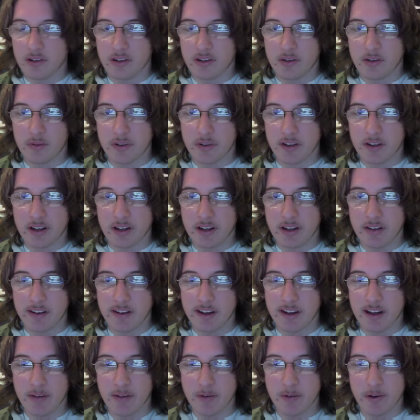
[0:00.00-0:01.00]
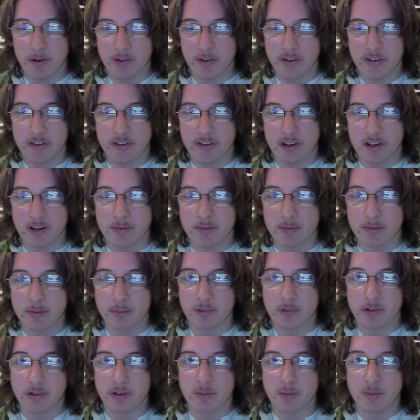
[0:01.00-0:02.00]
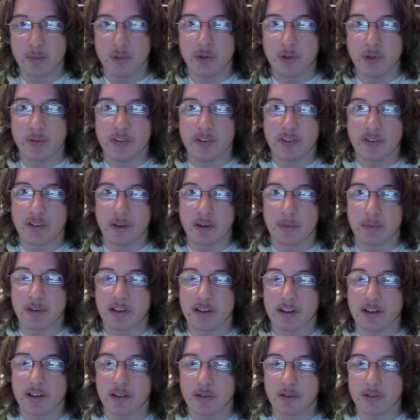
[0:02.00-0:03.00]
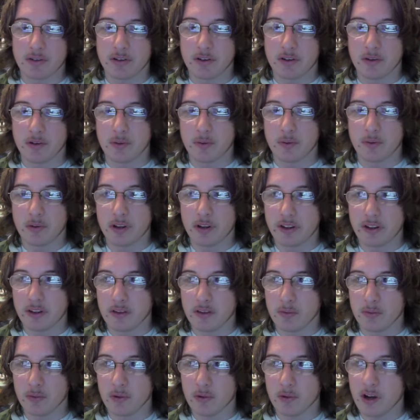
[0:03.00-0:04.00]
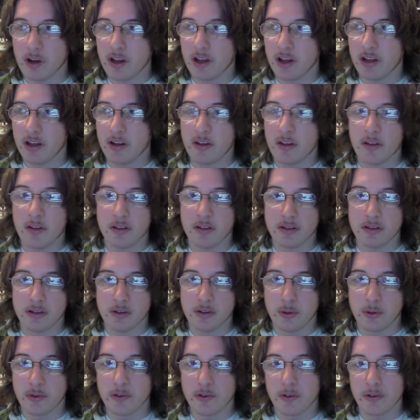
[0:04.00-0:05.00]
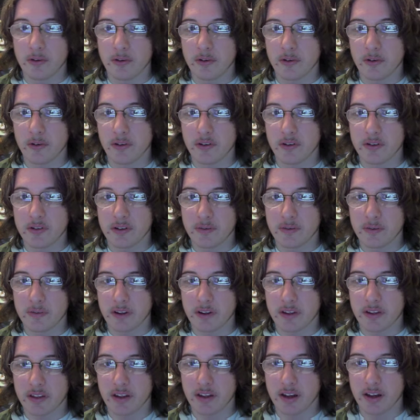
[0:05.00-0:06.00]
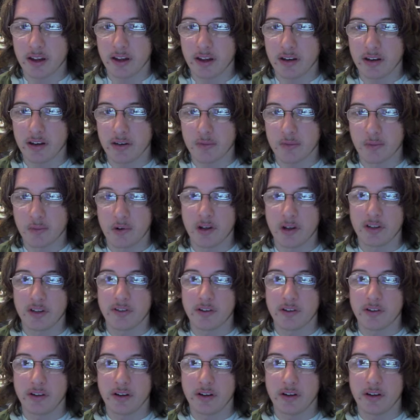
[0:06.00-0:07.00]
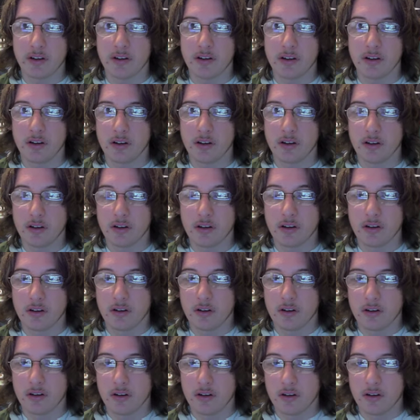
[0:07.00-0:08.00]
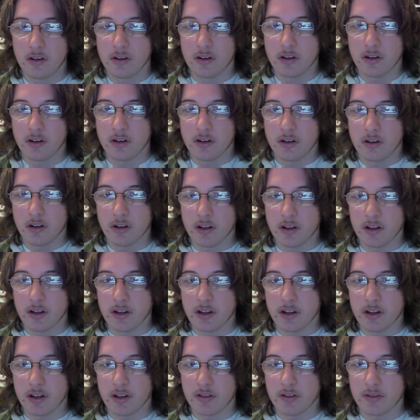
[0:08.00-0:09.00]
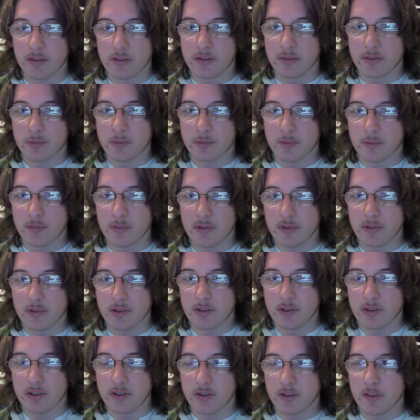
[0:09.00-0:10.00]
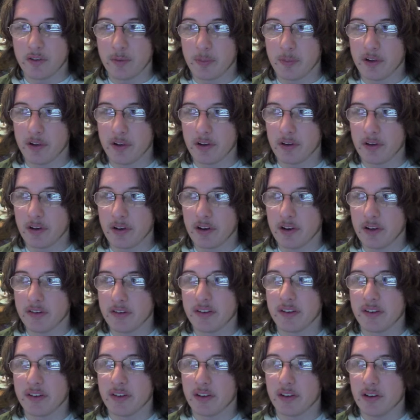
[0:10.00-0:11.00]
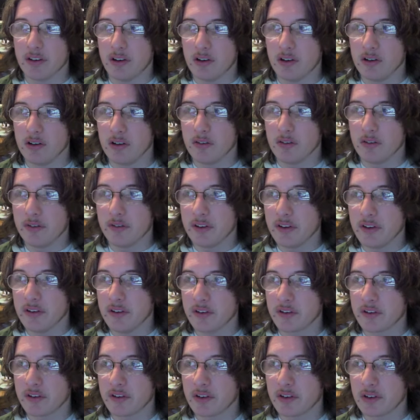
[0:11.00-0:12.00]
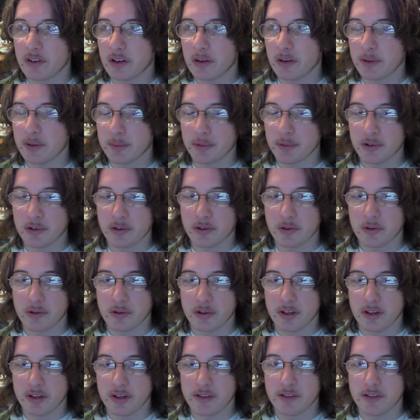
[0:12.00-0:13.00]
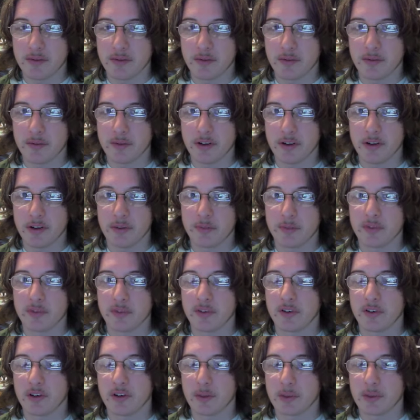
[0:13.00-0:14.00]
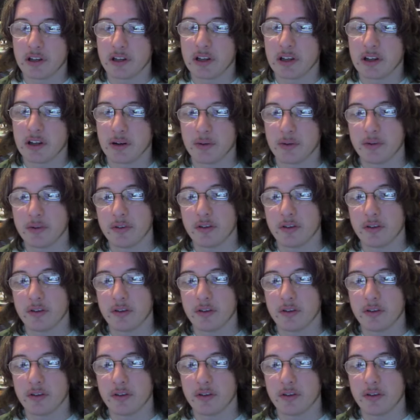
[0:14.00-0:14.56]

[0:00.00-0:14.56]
they have all these comic book movies coming out, like Red and the Losers and stuff like that, and Wanted, and The Spirit, and all of these comic book oriented films are coming out.